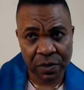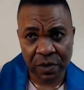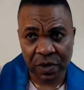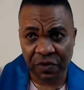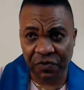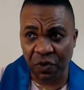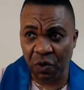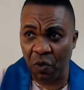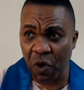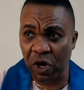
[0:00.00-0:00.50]

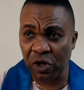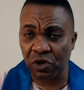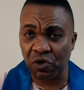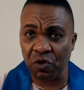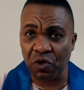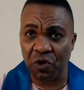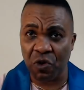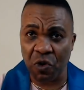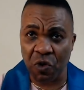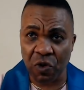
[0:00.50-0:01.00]
If you want
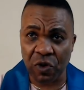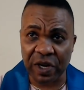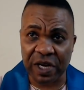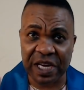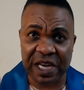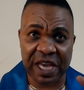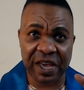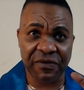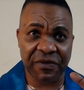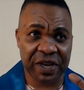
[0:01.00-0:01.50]
to go,
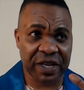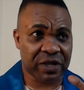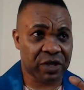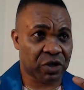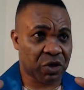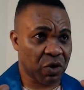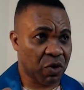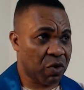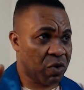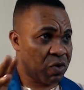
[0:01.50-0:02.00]
give it
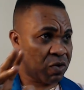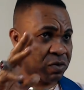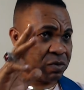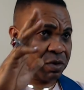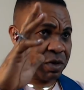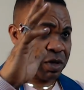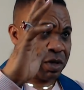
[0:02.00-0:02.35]
to